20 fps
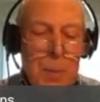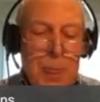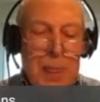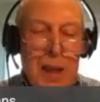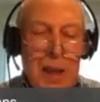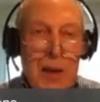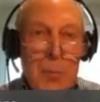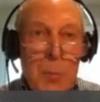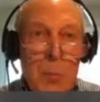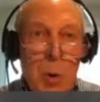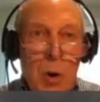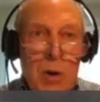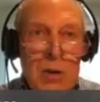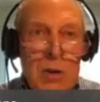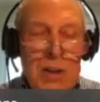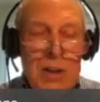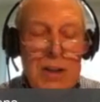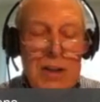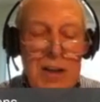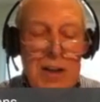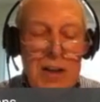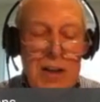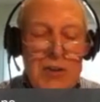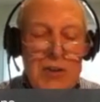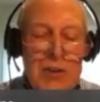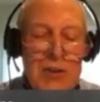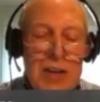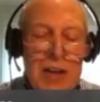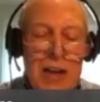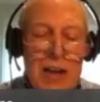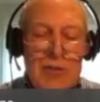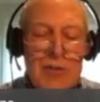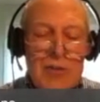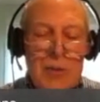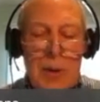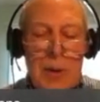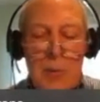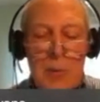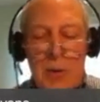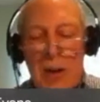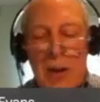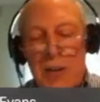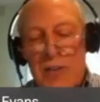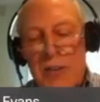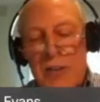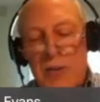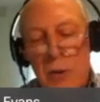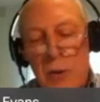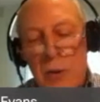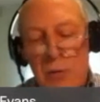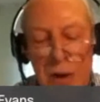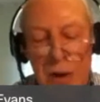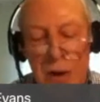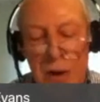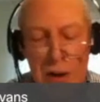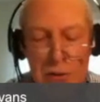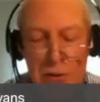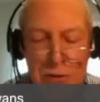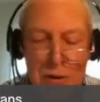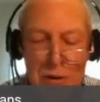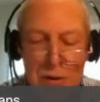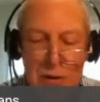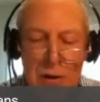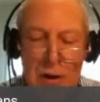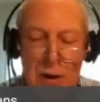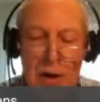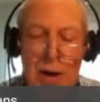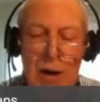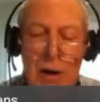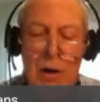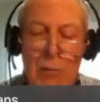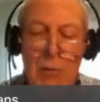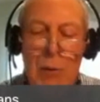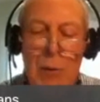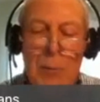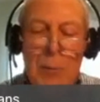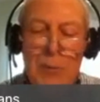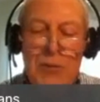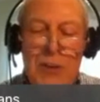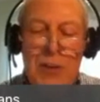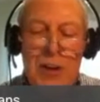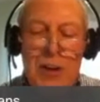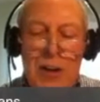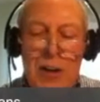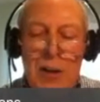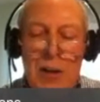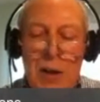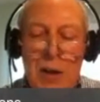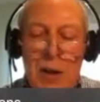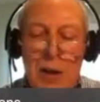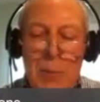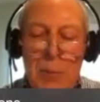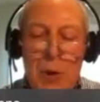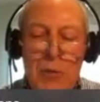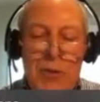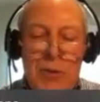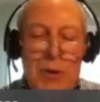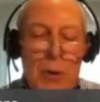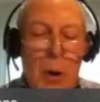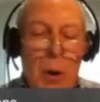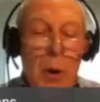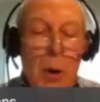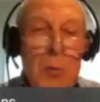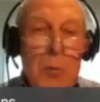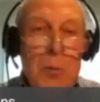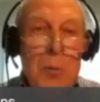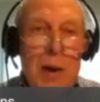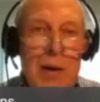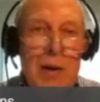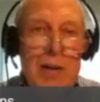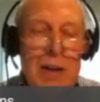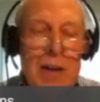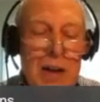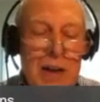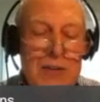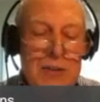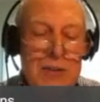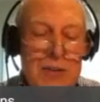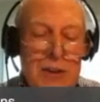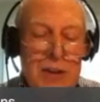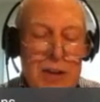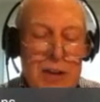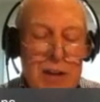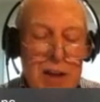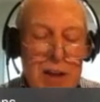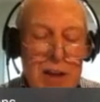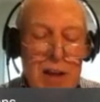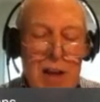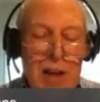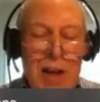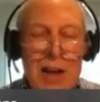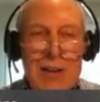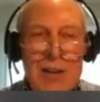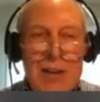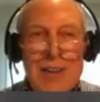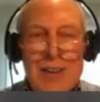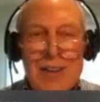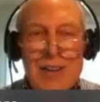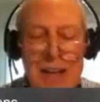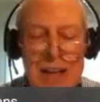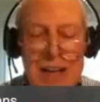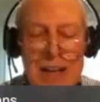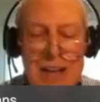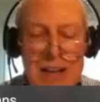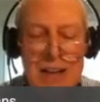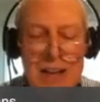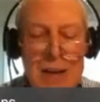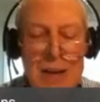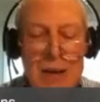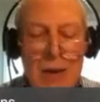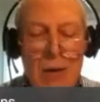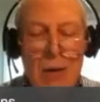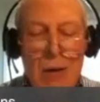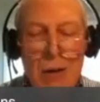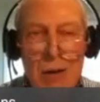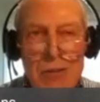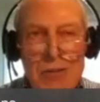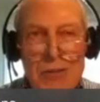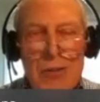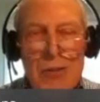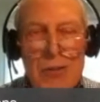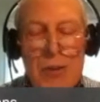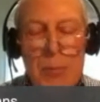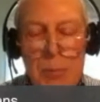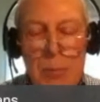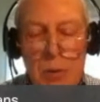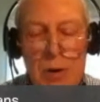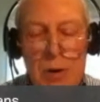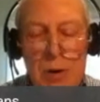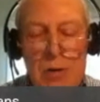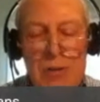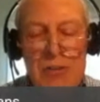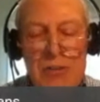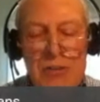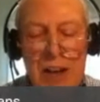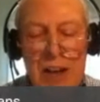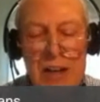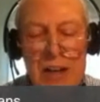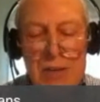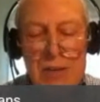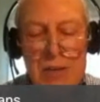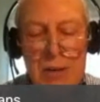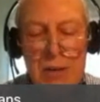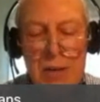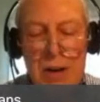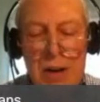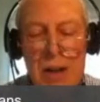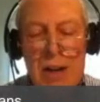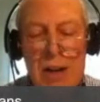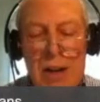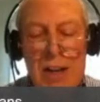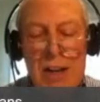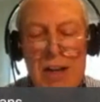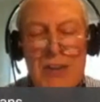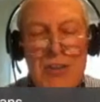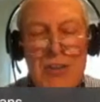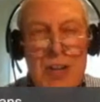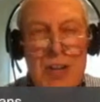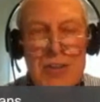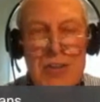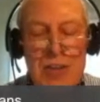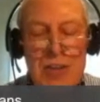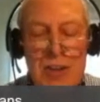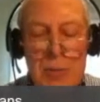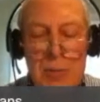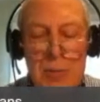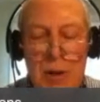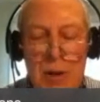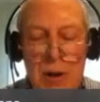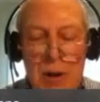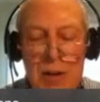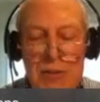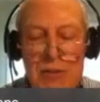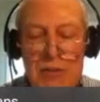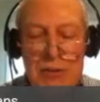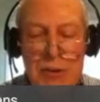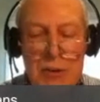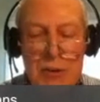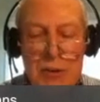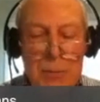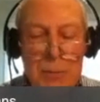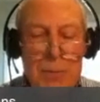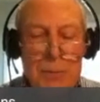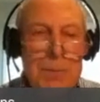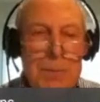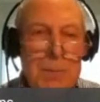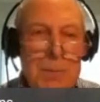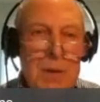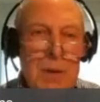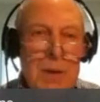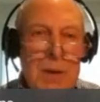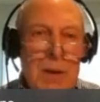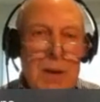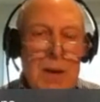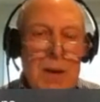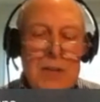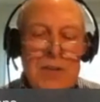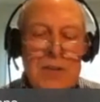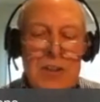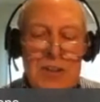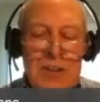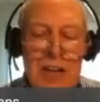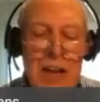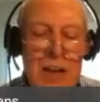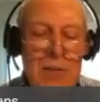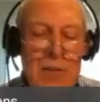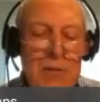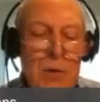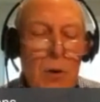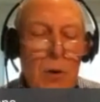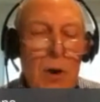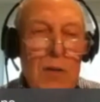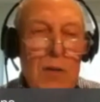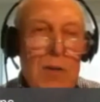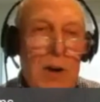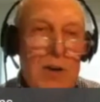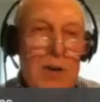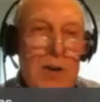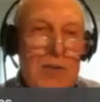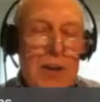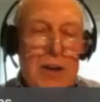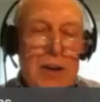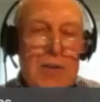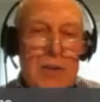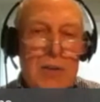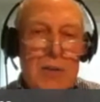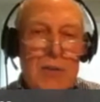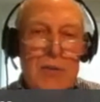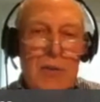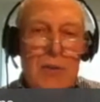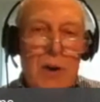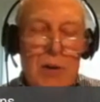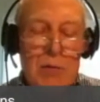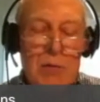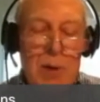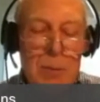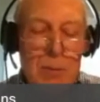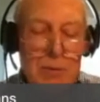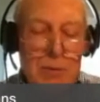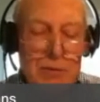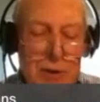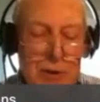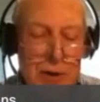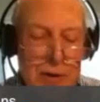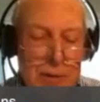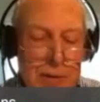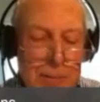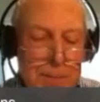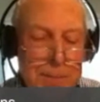Importantly, each council member has a dual function, representing both their own parent entity and uniquely also the broader sector each entity belongs to. Today, four of our sectors are represented.